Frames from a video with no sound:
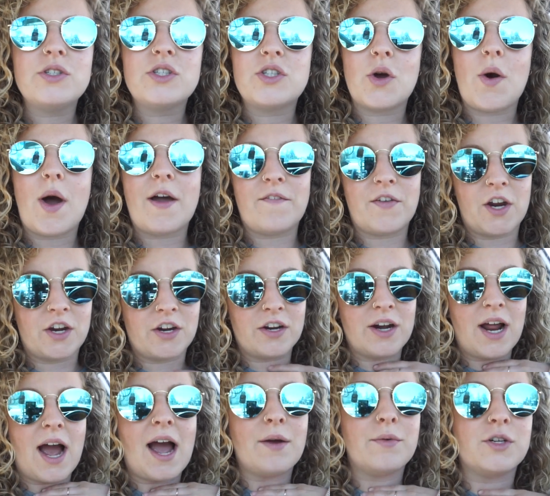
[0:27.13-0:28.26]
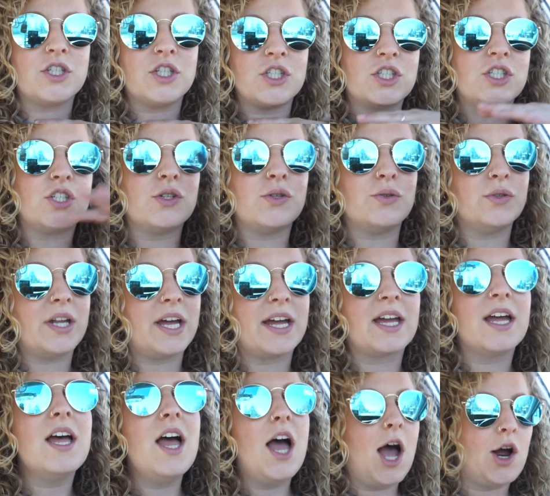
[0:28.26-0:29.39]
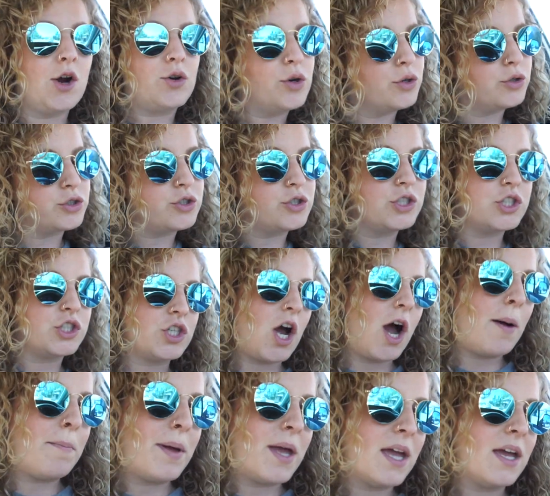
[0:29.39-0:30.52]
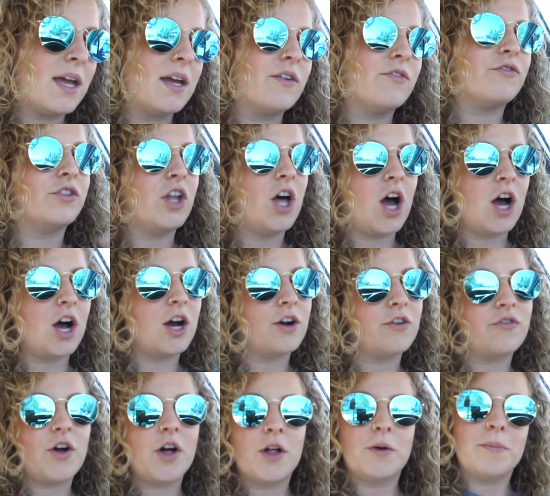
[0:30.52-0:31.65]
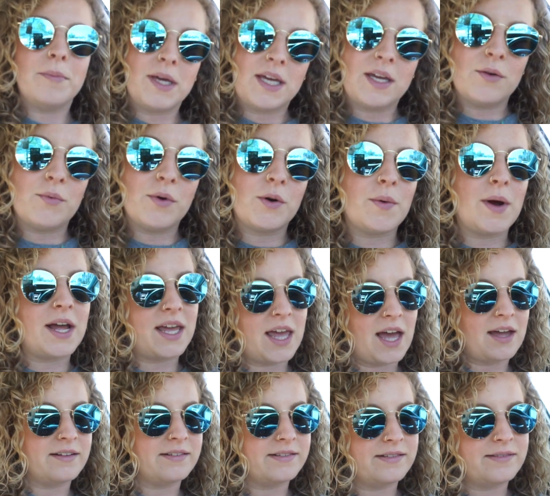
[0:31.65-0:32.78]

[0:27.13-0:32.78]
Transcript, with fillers: So I figured I would just do like a grocery shopping vlog, follow me, what do I get